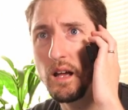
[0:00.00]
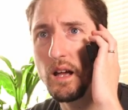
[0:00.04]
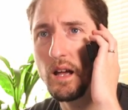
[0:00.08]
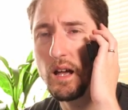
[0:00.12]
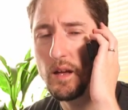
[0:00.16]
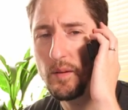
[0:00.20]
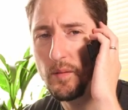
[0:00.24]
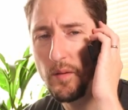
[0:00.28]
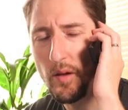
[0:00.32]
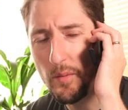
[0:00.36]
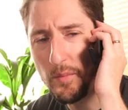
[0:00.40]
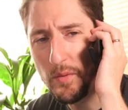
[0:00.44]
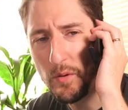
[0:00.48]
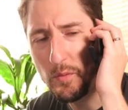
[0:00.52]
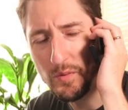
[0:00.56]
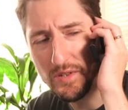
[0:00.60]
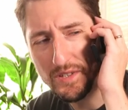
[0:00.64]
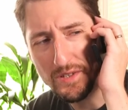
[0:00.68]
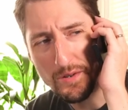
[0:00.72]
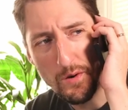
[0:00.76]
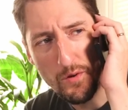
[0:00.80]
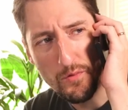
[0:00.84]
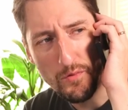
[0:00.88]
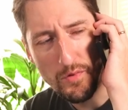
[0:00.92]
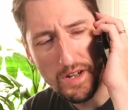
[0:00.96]
I mean,
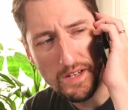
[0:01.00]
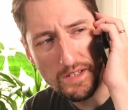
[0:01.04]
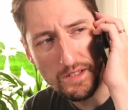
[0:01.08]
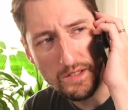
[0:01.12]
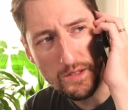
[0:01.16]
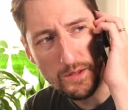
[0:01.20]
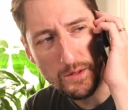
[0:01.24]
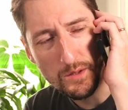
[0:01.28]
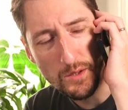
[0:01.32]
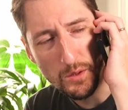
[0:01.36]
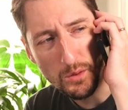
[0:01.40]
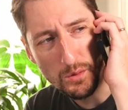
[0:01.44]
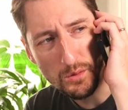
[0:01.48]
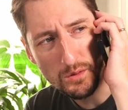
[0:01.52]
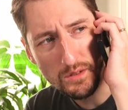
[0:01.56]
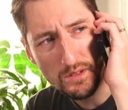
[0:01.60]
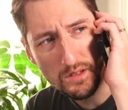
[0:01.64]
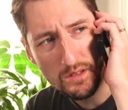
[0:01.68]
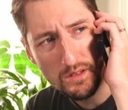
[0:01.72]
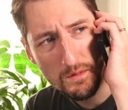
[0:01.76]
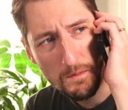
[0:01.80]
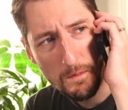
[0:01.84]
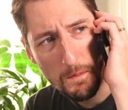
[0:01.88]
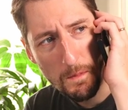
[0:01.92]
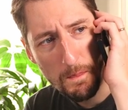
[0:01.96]
was there a reason you
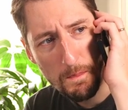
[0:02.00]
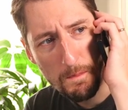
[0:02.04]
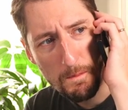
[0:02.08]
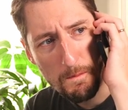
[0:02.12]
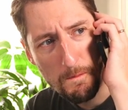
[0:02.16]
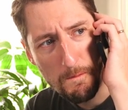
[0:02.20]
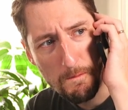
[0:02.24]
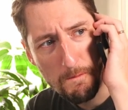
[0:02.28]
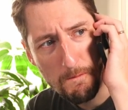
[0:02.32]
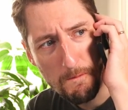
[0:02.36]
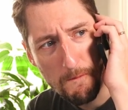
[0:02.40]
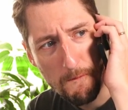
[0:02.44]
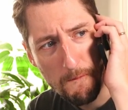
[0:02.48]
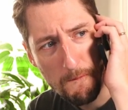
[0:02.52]
called? Yes,